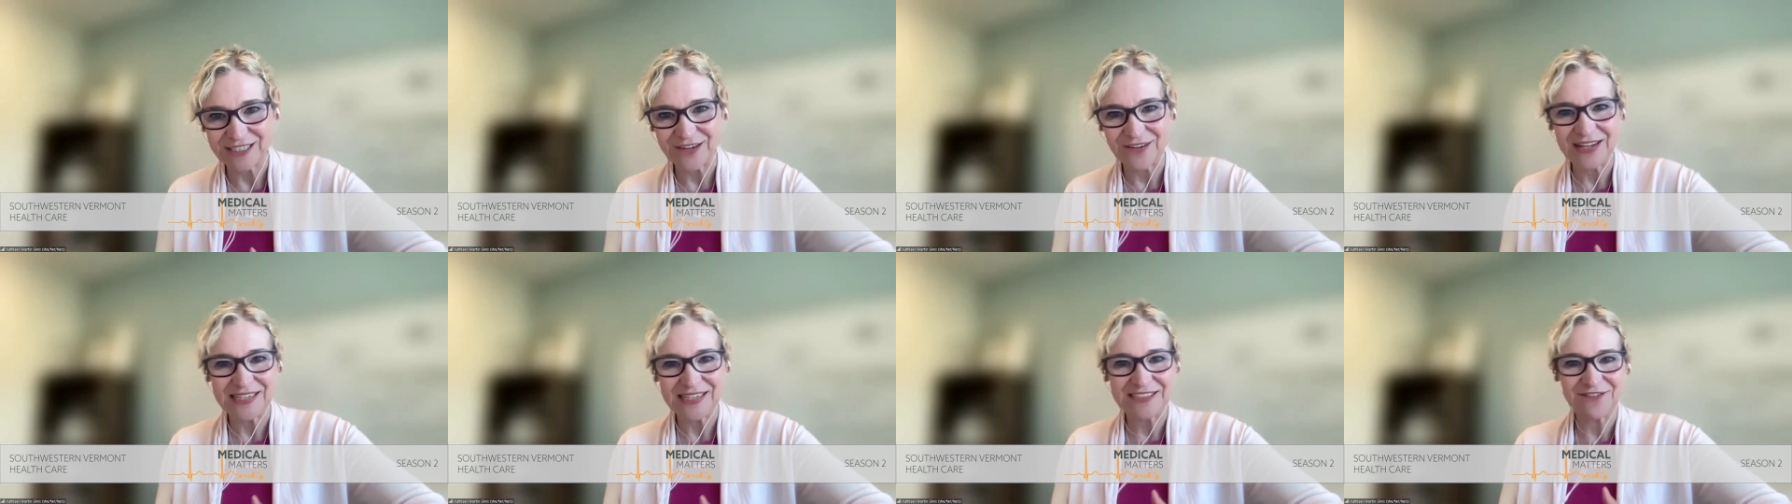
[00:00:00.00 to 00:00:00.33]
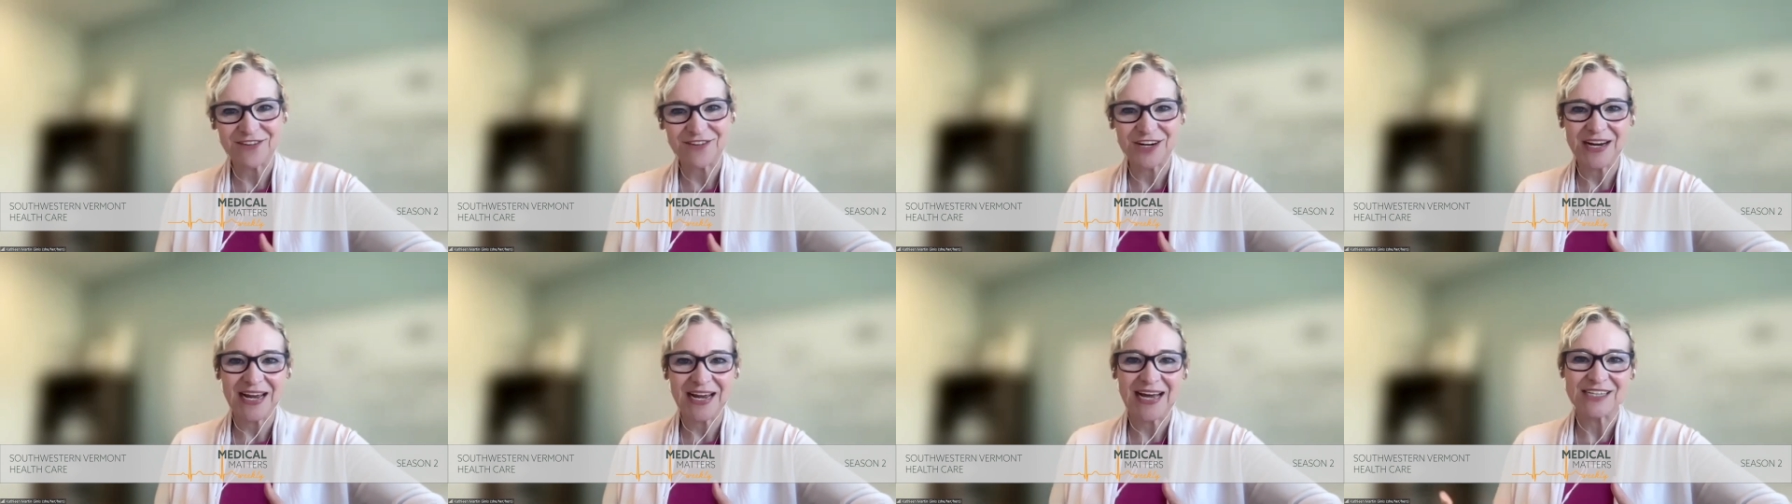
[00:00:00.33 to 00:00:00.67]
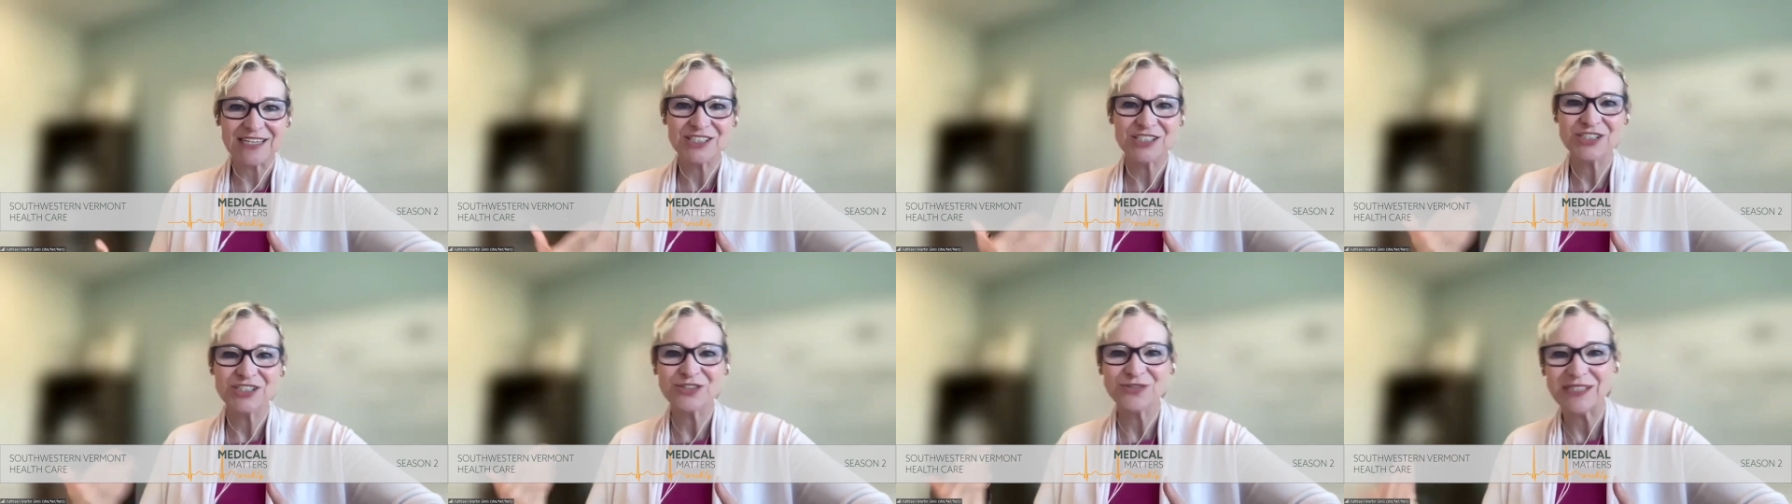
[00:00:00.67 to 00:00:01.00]
You know, that's a very
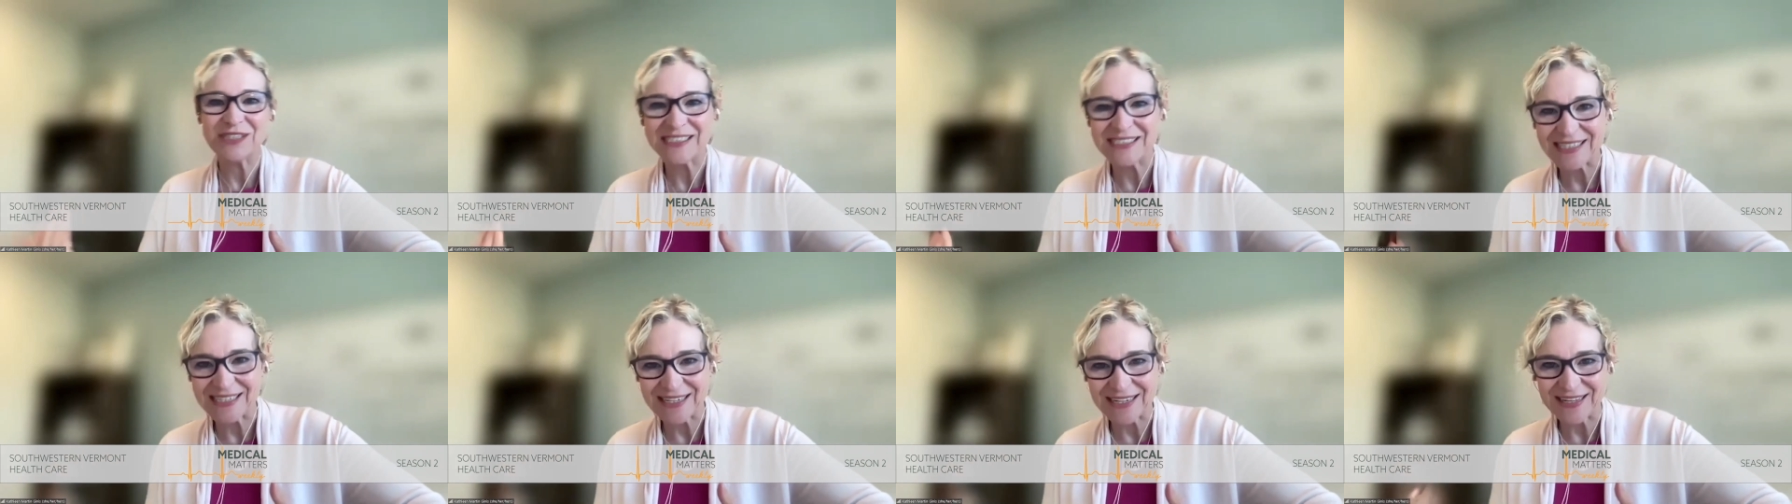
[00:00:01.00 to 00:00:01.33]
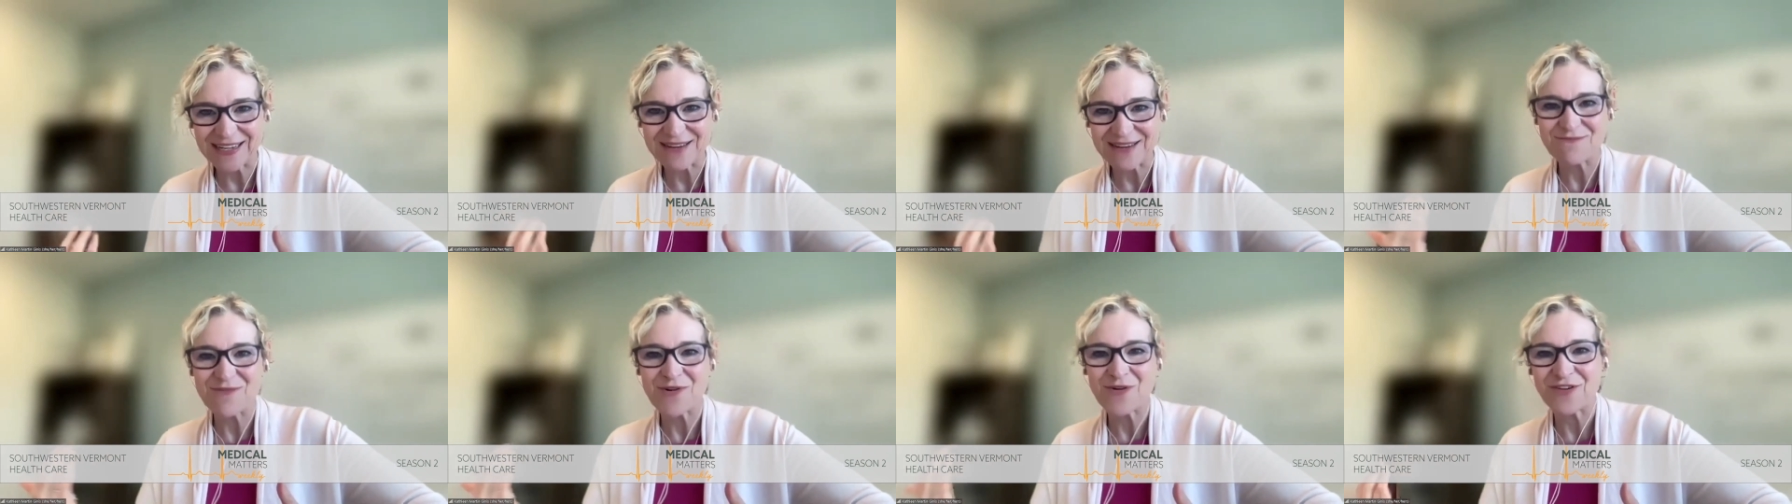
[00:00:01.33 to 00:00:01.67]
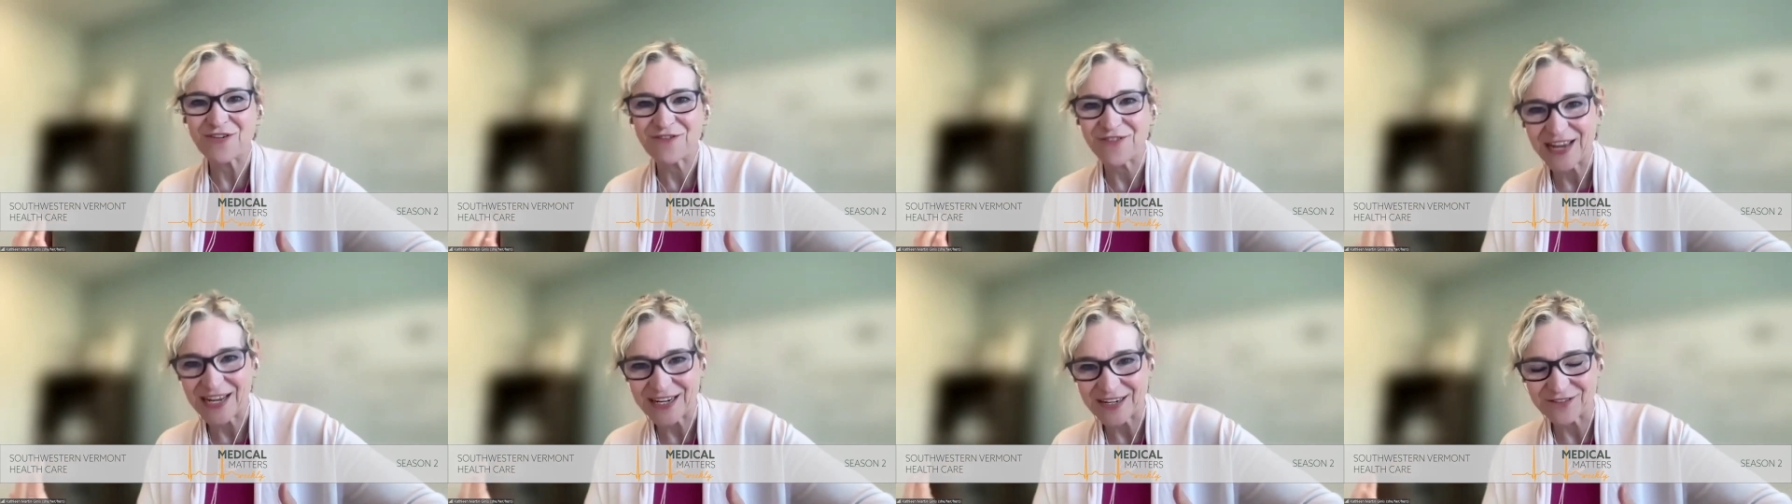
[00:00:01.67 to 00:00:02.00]
extrinsically
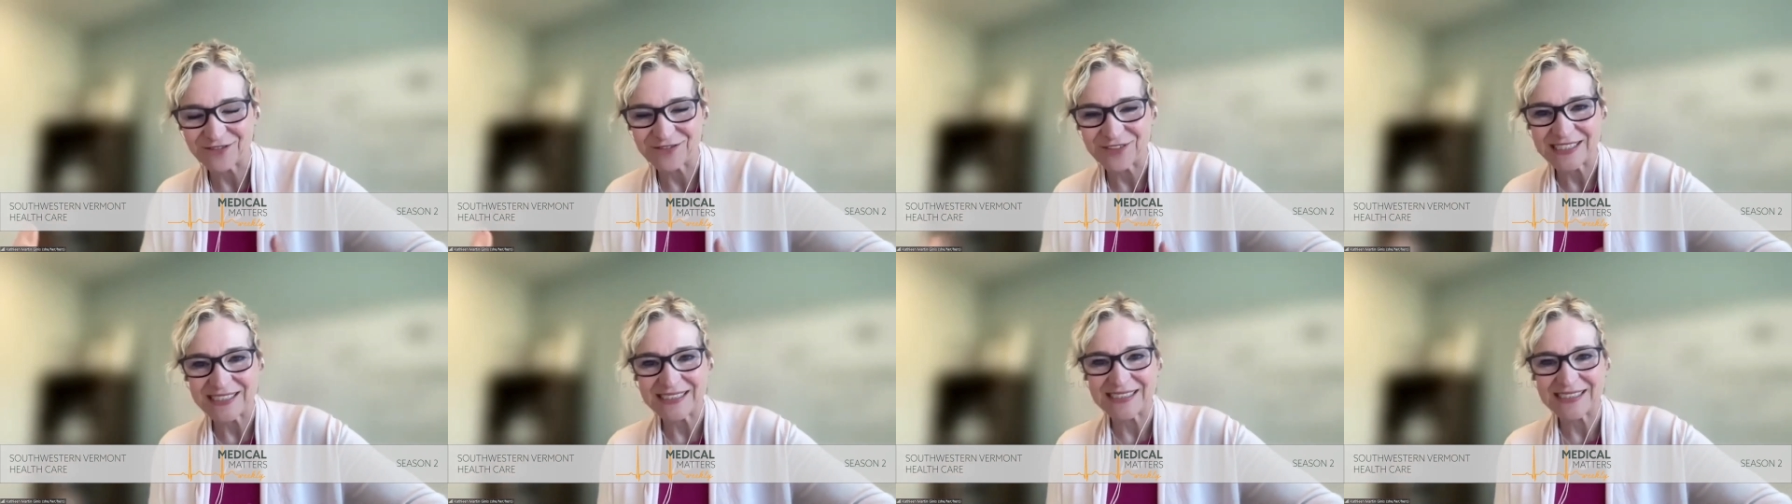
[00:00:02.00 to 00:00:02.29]
motivated right.